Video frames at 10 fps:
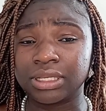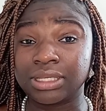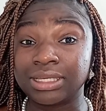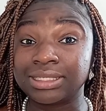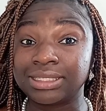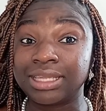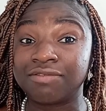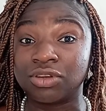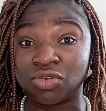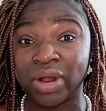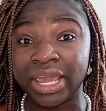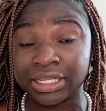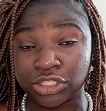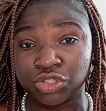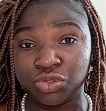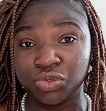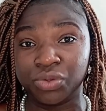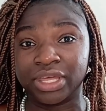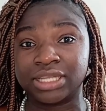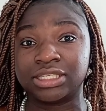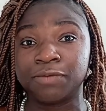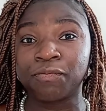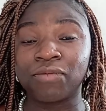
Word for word: the he didn't have the right to do that.